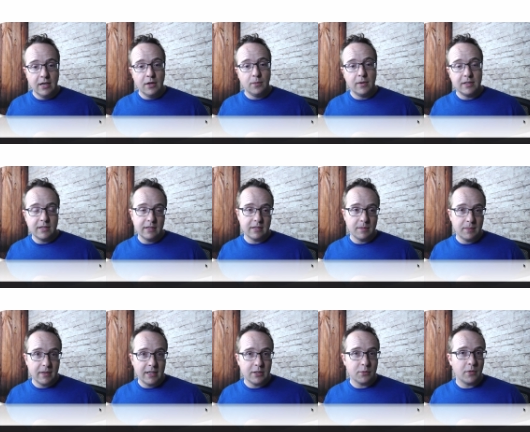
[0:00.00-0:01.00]
which is a
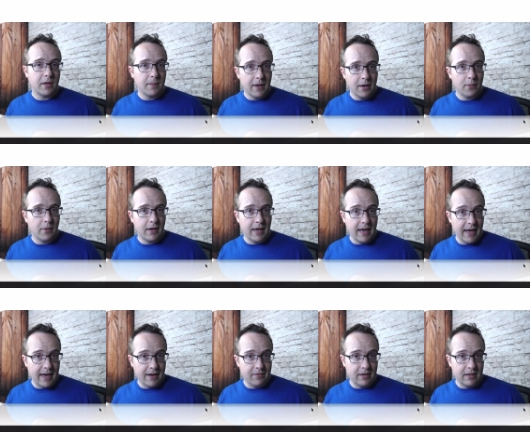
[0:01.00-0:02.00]
place where you might want to
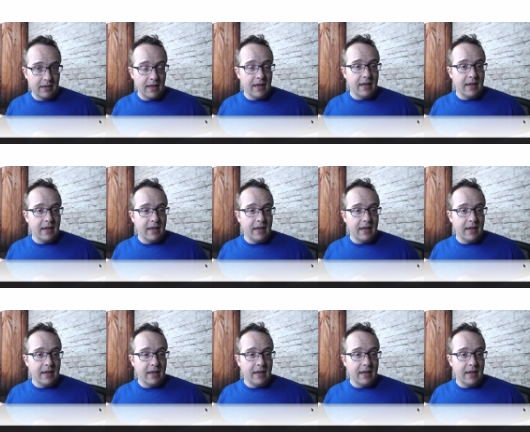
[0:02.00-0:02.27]
have it.